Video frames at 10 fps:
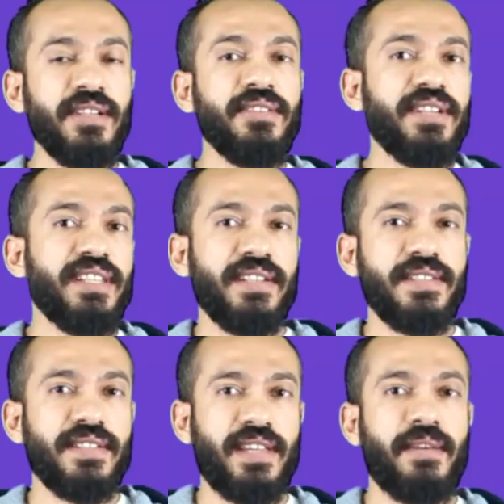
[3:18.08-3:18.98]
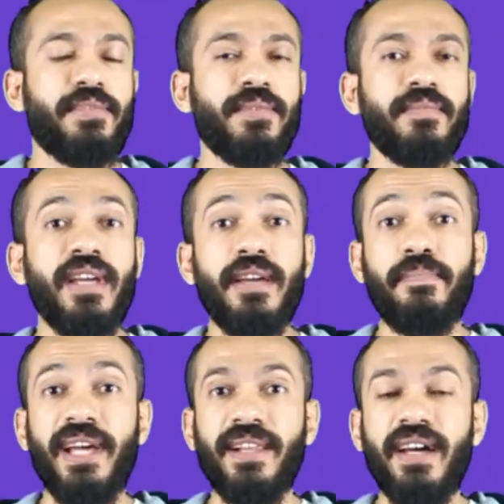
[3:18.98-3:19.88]
a look at this example.
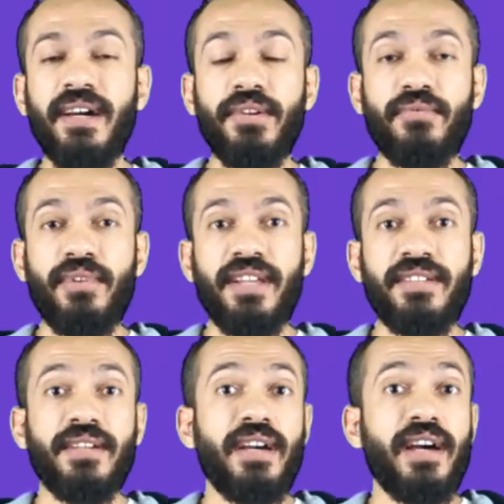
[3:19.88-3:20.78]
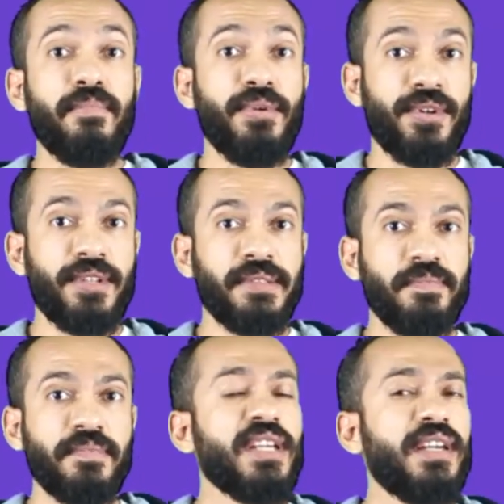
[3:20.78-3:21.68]
Bella read a book.
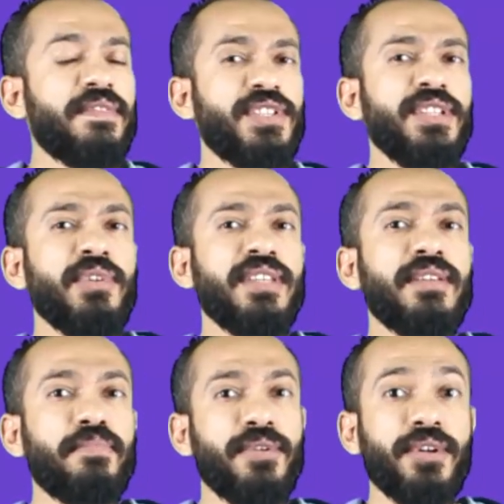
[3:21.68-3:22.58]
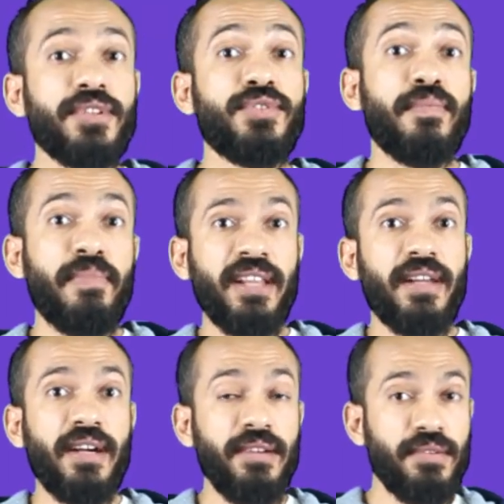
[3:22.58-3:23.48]
If she read the book to
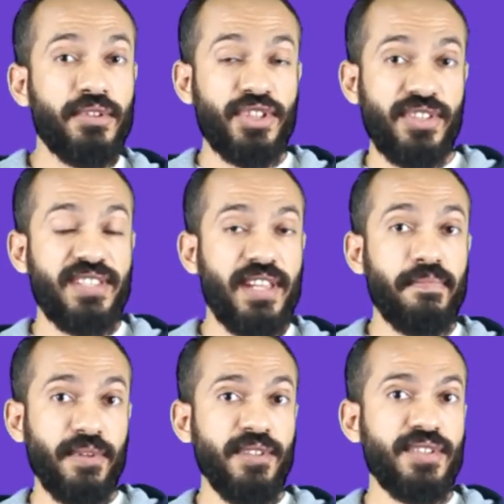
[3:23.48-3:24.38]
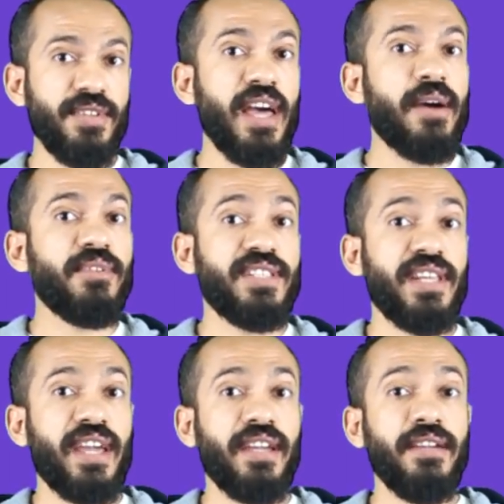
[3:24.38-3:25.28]
Bella, which is the same person, I would
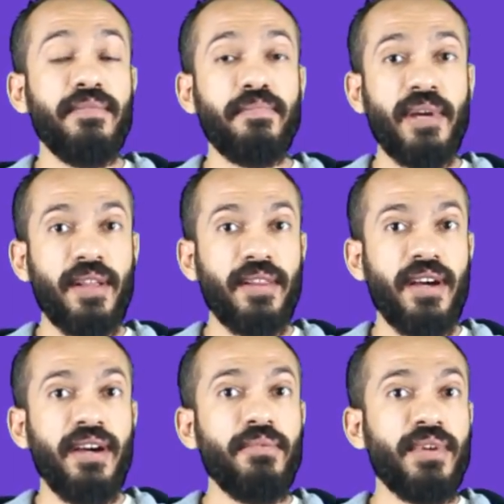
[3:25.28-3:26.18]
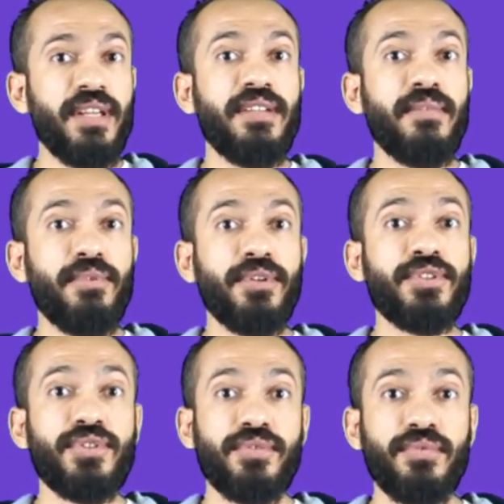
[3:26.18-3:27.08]
say Bella read the
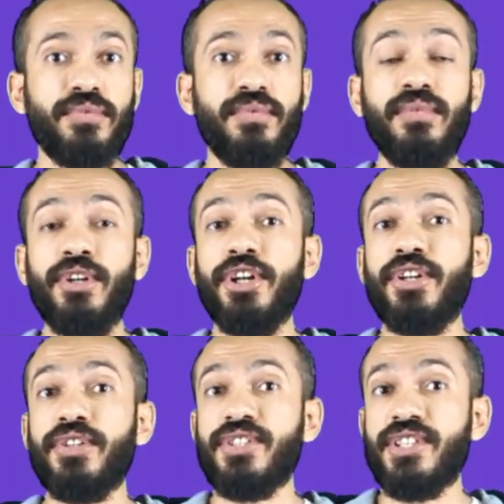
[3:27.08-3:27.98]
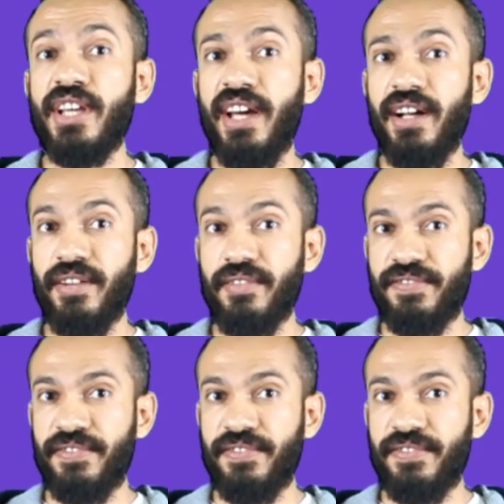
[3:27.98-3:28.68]
book to herself.